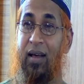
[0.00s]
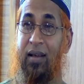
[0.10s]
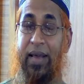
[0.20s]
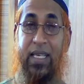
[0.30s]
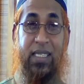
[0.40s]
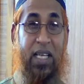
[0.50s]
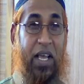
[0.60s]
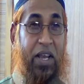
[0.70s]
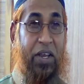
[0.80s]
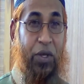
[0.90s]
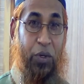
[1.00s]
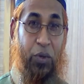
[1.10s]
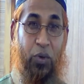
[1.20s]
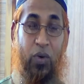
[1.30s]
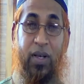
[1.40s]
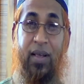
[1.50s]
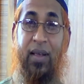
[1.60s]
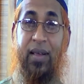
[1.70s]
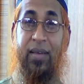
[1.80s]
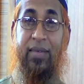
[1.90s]
Allah is saying, you
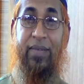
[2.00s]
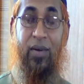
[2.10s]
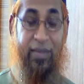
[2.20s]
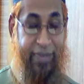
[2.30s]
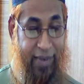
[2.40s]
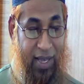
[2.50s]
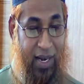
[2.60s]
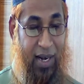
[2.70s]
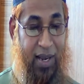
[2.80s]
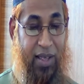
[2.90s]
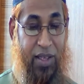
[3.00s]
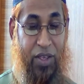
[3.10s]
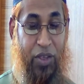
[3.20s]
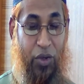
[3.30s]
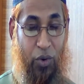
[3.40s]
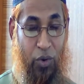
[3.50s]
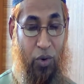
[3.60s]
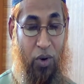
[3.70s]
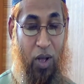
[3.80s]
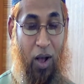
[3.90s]
fulfill your
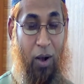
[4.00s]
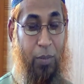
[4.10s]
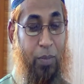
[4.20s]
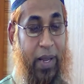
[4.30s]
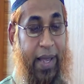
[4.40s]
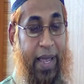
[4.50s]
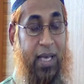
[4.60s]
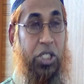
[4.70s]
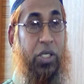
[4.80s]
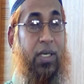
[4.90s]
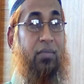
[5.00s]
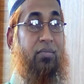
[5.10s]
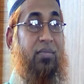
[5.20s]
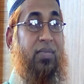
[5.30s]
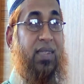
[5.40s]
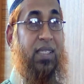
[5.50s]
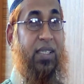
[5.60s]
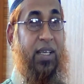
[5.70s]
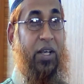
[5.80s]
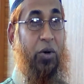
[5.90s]
obligations,
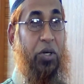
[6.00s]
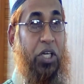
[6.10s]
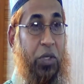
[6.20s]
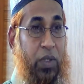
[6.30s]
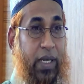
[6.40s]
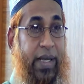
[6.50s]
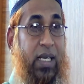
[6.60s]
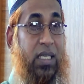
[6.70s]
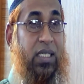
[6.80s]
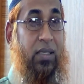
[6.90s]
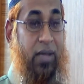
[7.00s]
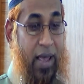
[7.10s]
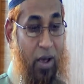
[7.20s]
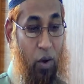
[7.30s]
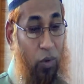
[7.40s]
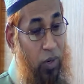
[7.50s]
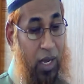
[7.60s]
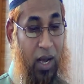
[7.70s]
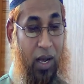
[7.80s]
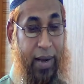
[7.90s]
your duties. Okay,
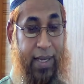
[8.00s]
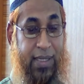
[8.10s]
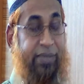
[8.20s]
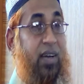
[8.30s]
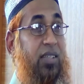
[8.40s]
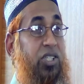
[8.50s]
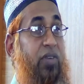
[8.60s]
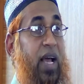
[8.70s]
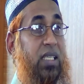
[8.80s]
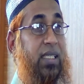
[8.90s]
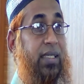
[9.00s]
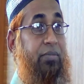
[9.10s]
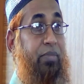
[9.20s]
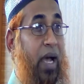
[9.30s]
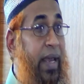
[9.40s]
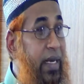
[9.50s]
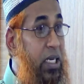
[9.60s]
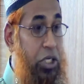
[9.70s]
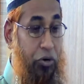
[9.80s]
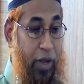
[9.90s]
all kinds of contracts and
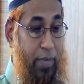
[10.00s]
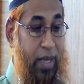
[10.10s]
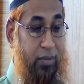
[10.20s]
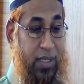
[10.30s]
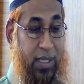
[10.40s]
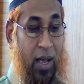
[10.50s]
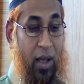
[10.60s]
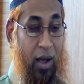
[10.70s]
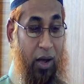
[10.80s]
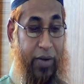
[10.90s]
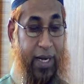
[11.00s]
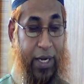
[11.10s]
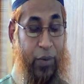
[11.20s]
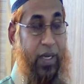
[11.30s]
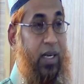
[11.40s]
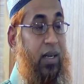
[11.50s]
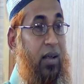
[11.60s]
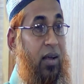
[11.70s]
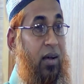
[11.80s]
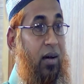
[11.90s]
binding agreements are included
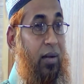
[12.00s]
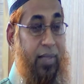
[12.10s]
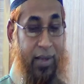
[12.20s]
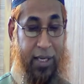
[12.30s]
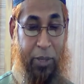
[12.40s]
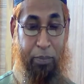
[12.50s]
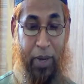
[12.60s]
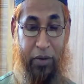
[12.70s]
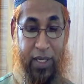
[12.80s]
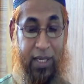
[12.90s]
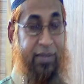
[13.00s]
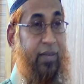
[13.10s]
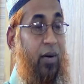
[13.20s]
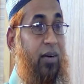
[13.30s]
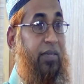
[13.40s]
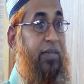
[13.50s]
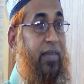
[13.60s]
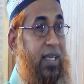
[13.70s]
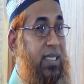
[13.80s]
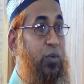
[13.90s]
under the imperative of
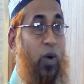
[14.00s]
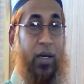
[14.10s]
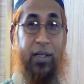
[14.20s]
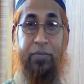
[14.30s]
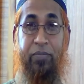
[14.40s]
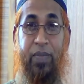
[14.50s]
this word.